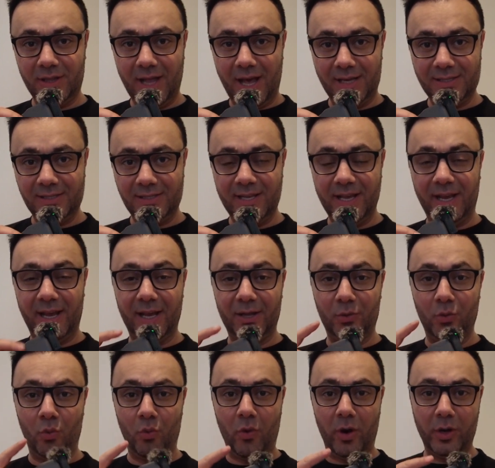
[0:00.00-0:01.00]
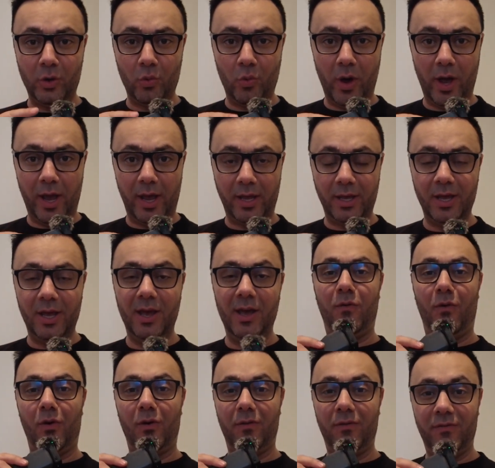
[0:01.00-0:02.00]
class ticket one way
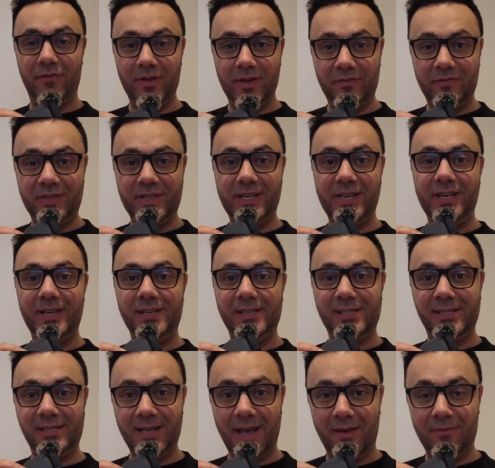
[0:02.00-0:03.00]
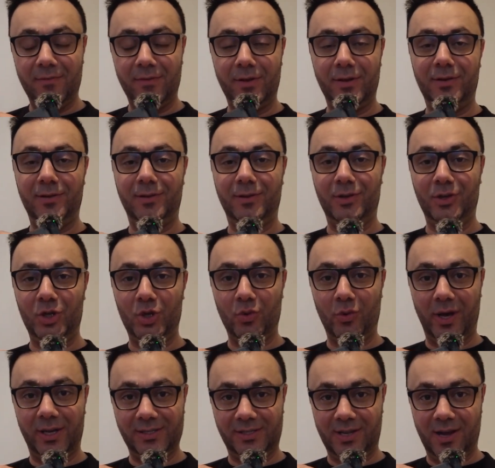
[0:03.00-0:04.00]
for $57
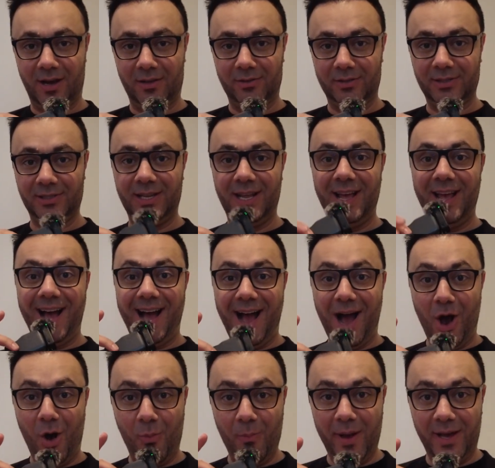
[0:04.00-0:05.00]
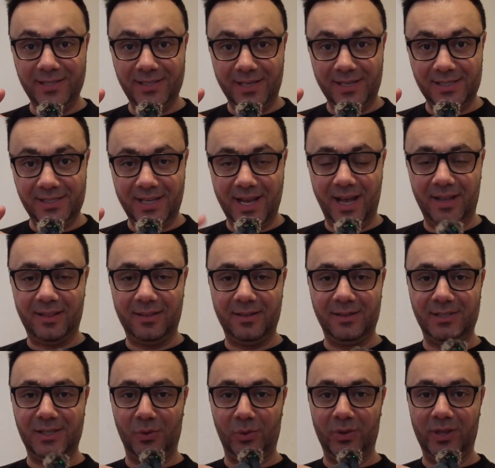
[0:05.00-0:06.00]
US. How amazing is that?
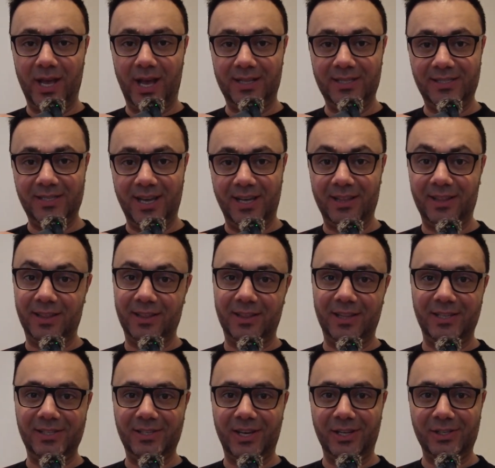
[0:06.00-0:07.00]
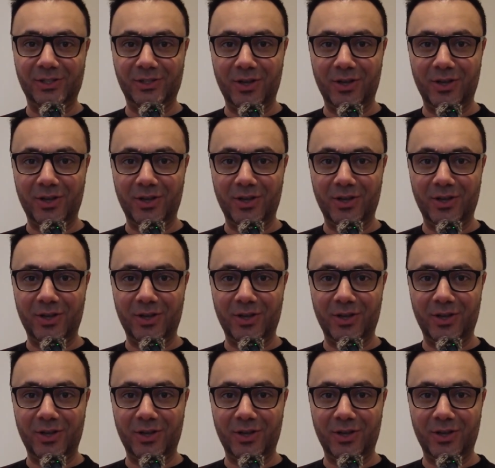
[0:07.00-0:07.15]
So with that said, let's get